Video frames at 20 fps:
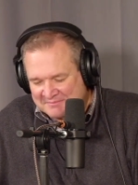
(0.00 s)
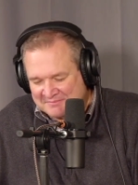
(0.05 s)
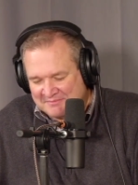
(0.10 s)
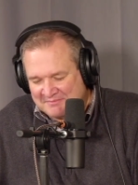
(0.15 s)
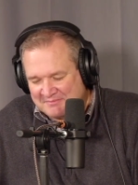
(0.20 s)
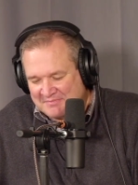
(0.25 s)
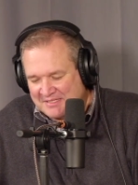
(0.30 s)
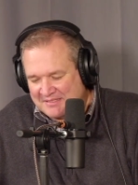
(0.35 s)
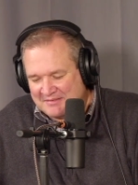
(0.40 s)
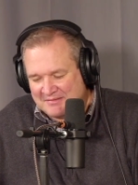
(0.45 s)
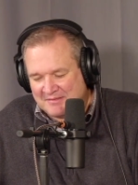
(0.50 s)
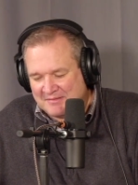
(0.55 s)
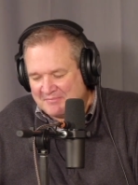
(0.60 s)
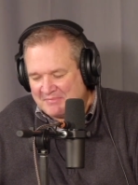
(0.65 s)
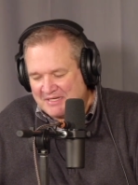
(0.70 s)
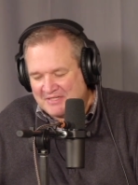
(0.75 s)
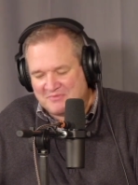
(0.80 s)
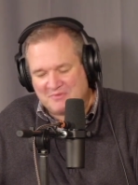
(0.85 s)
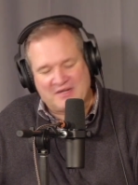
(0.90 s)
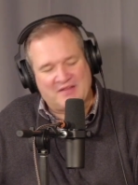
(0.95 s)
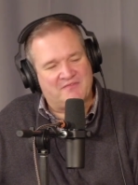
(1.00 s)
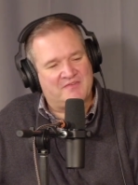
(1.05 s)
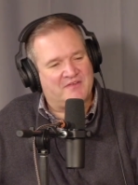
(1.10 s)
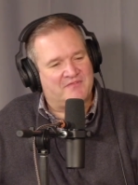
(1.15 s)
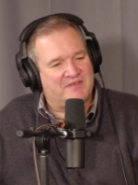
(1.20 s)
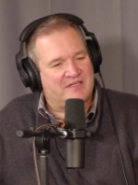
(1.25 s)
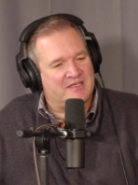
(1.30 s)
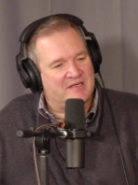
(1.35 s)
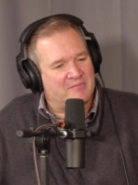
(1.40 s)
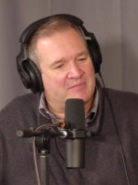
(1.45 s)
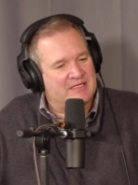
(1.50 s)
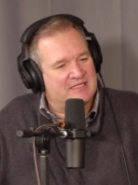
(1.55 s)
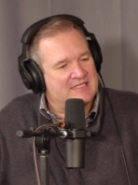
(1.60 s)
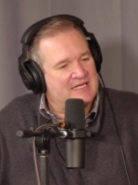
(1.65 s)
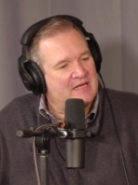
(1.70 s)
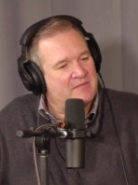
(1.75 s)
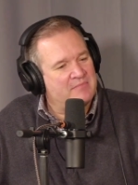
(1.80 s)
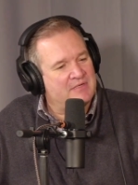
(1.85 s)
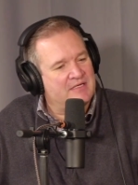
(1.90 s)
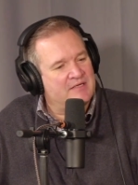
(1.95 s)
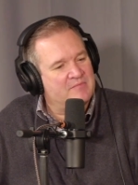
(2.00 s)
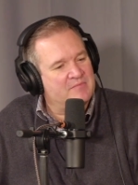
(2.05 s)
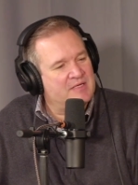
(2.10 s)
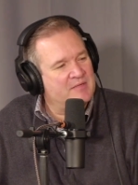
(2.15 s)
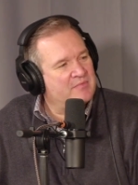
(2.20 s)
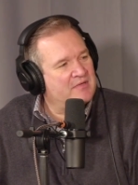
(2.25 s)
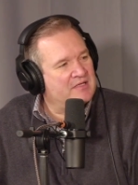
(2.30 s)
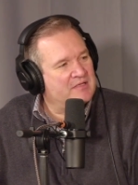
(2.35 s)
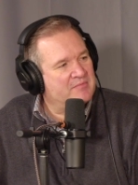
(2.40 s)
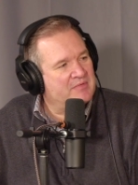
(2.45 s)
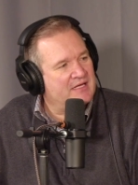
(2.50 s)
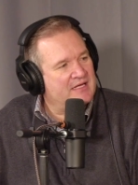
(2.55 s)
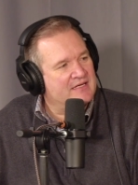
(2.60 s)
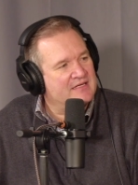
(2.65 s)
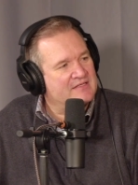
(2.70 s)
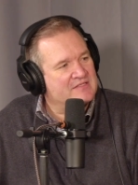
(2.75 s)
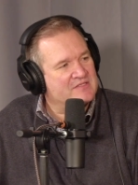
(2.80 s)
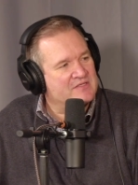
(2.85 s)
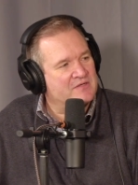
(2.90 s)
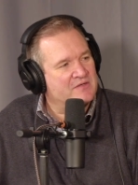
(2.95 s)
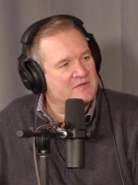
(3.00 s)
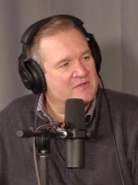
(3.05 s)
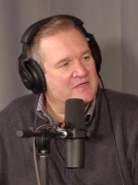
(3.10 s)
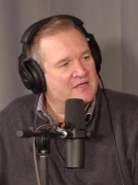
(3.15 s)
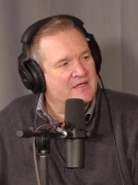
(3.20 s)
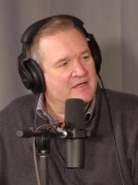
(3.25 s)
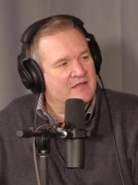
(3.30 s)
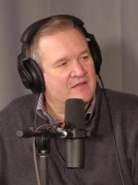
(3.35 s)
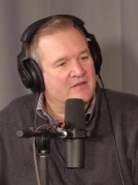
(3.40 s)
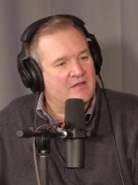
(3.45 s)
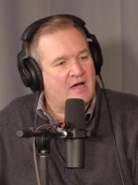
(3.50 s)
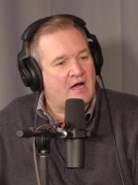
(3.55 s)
But uh, by 2050 it'll be 10 billion people on the planet. So yeah.